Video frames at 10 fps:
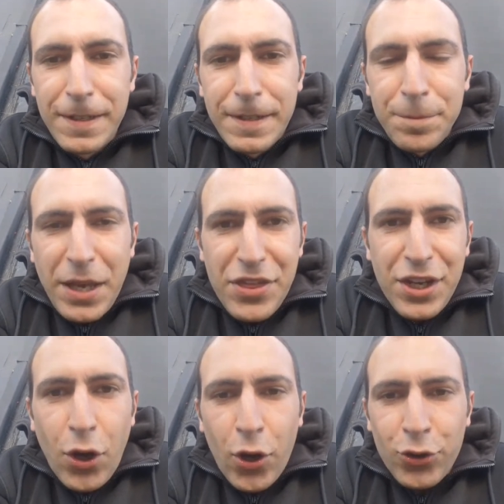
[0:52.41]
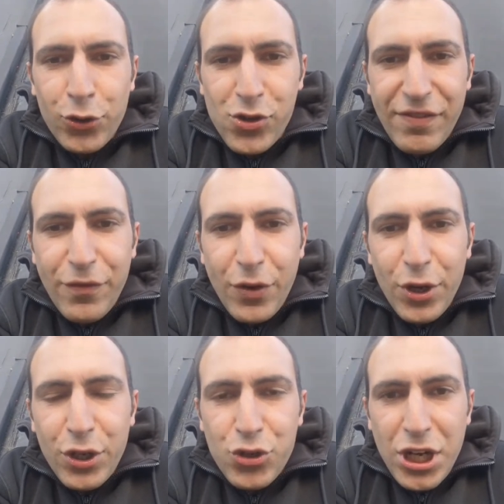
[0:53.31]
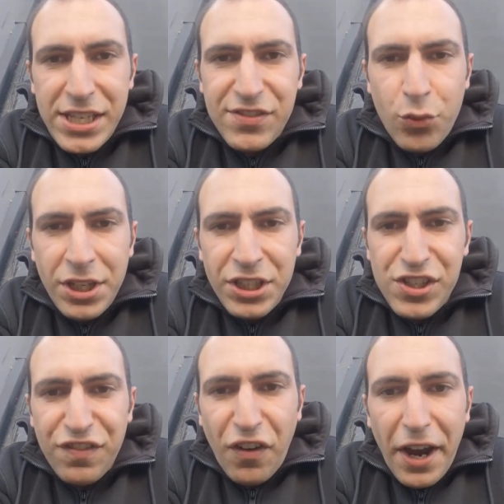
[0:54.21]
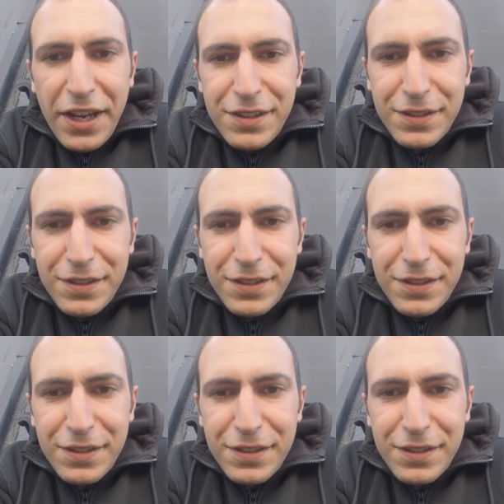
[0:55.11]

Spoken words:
I think Conor does have a very good chance of winning this fight,